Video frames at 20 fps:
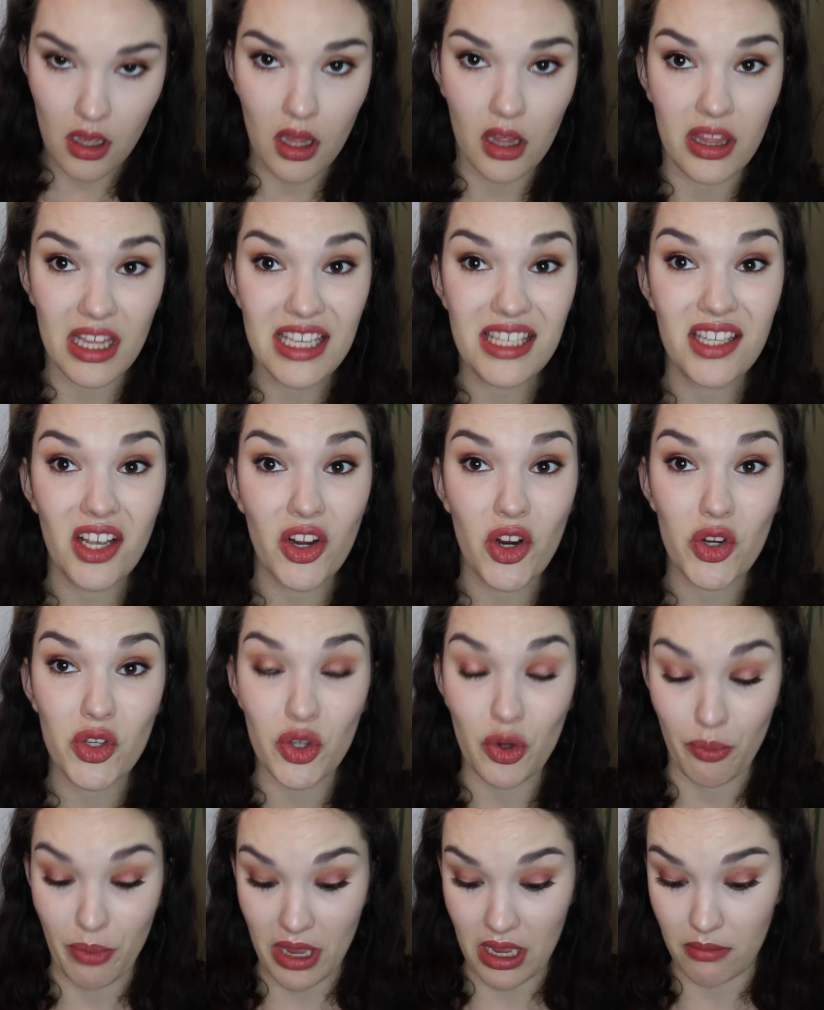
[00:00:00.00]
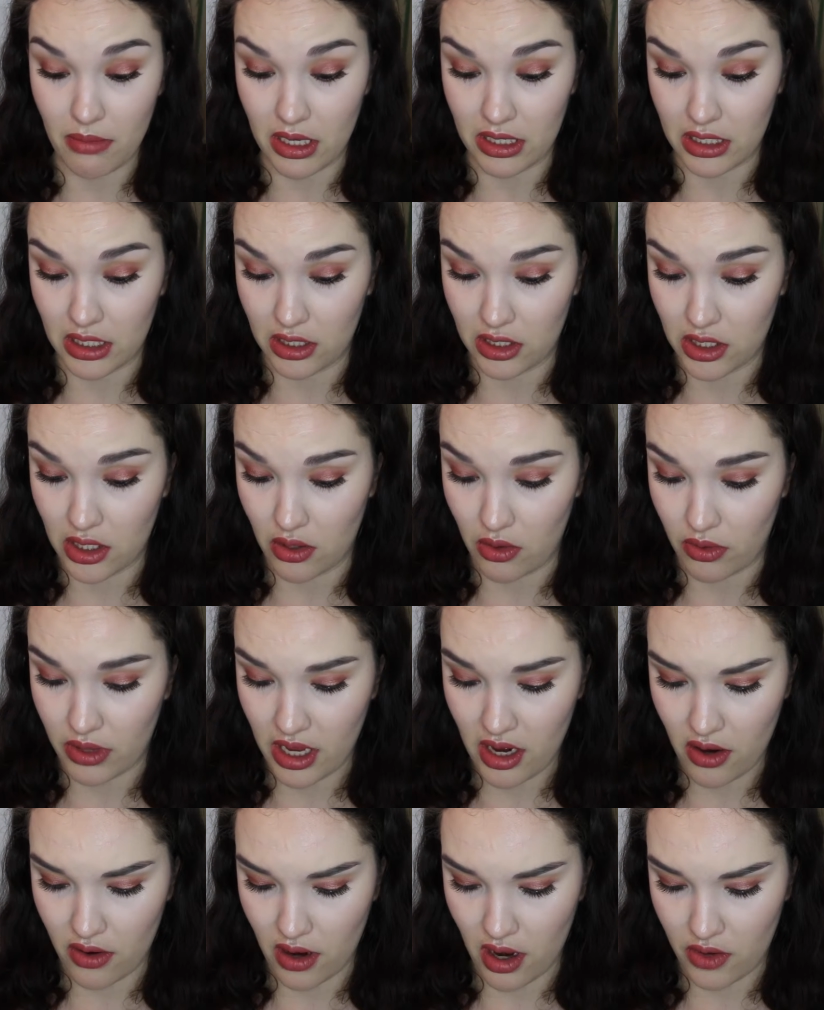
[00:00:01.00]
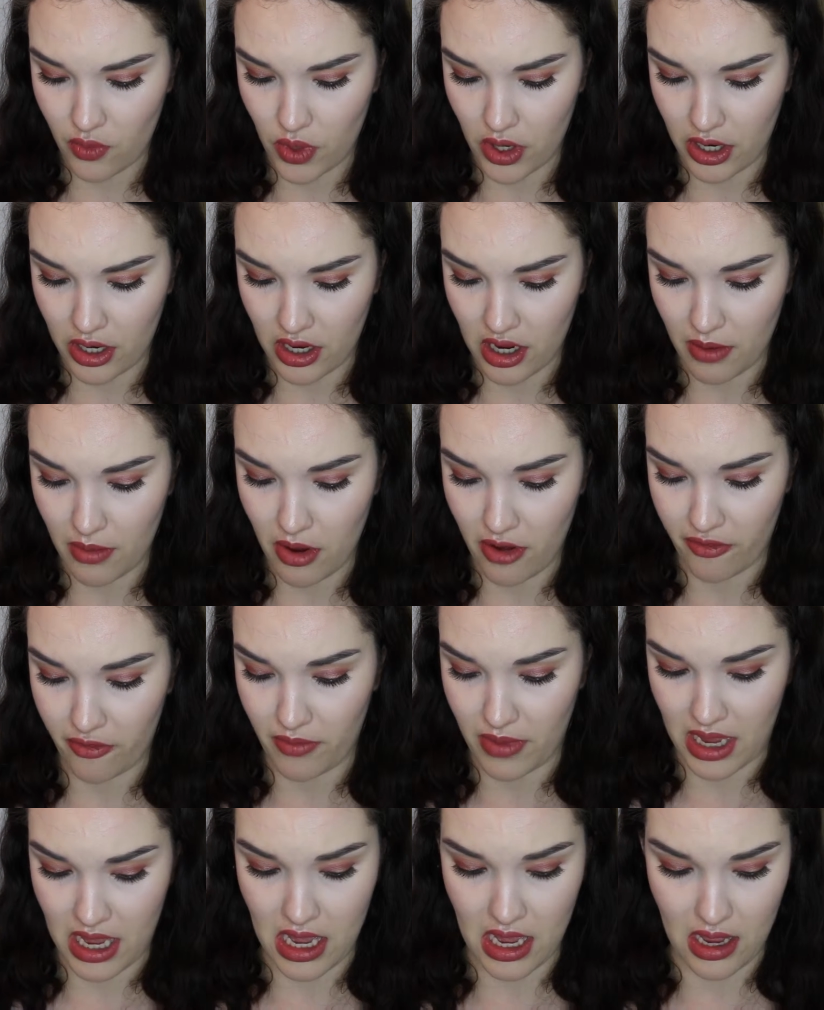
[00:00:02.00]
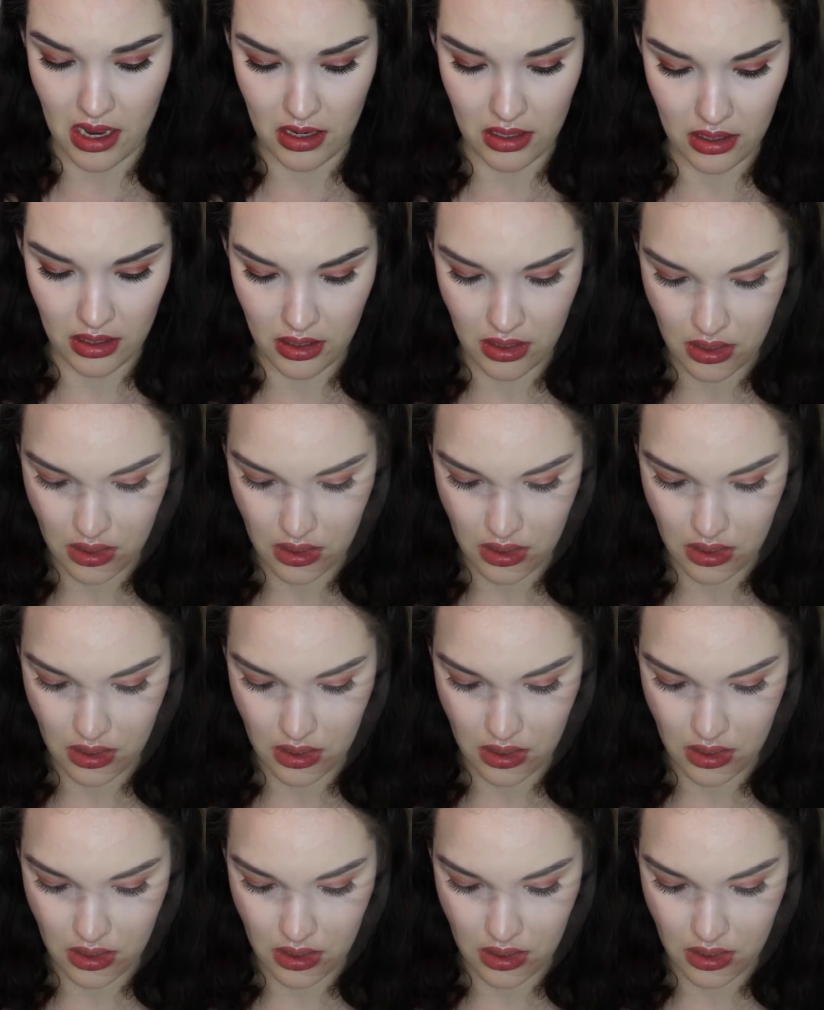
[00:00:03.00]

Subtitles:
These suckers are pigmented too. They are not wanting to come off of my hand.